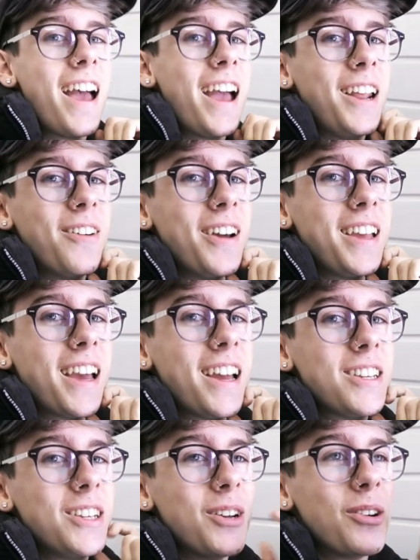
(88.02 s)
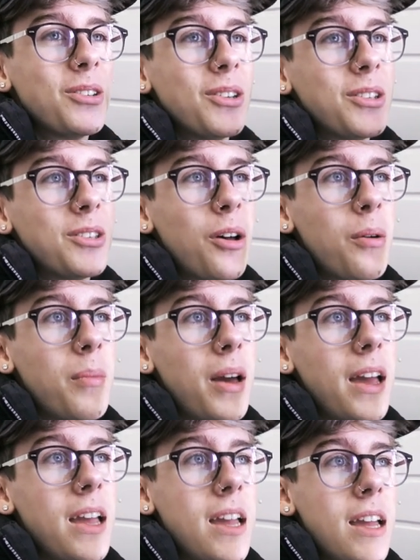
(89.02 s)
Anyway, yeah, she also told
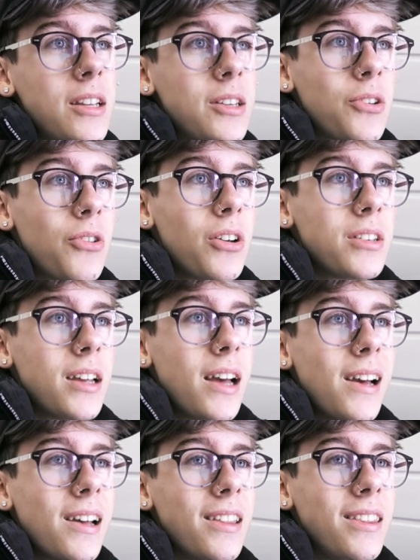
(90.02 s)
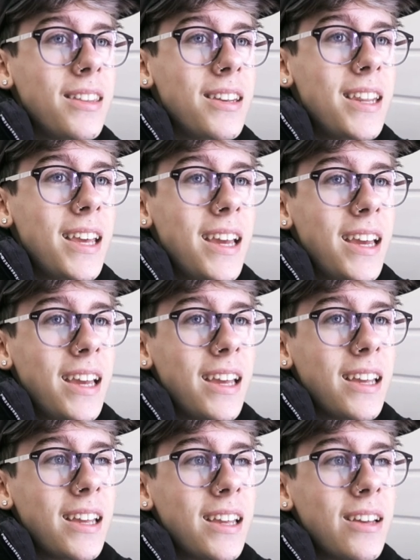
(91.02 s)
me to cross out the date.